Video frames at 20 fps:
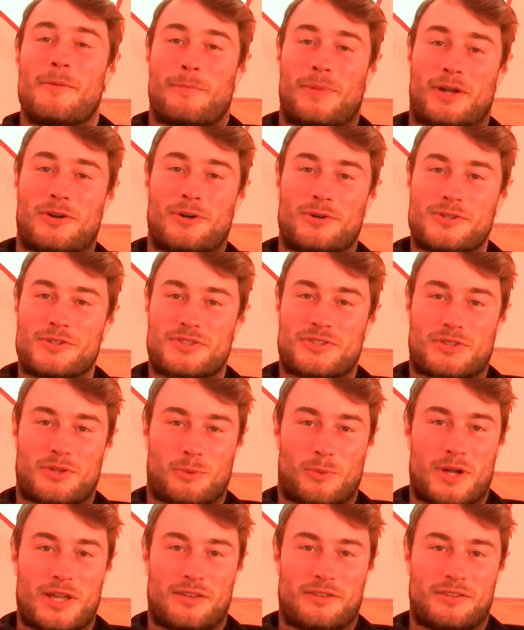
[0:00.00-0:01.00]
Because
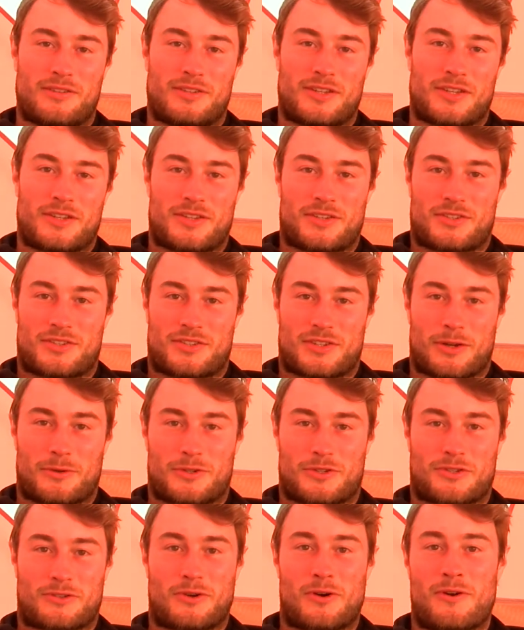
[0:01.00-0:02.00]
the wind is so
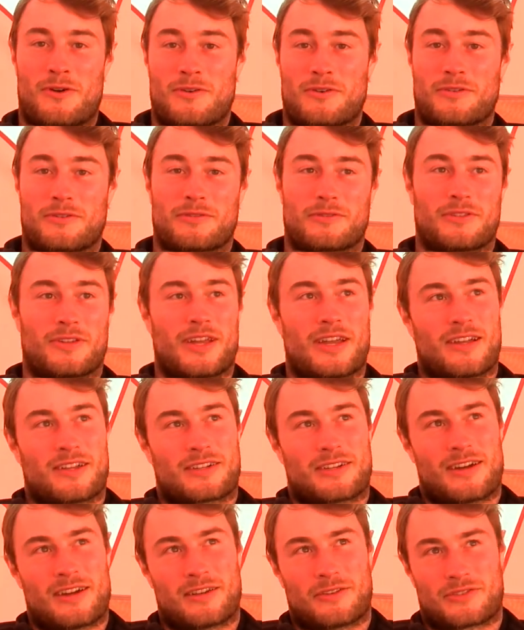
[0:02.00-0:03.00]
strong,
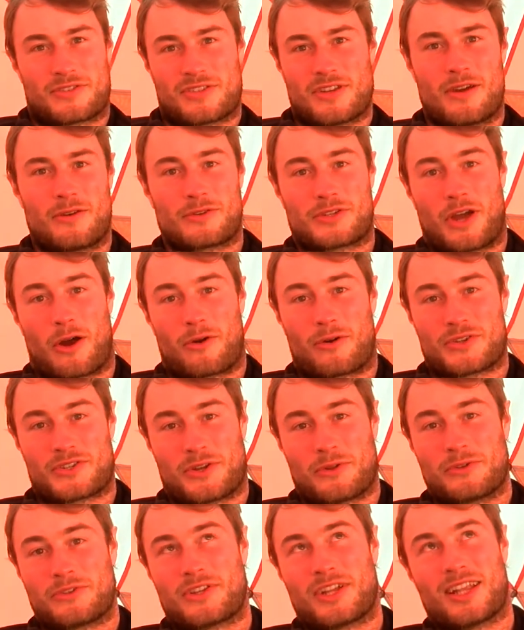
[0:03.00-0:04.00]
it kind of snows
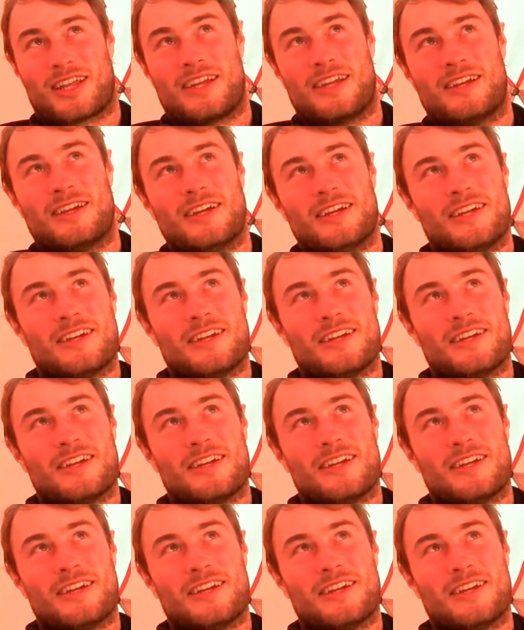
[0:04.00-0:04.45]
horizontally.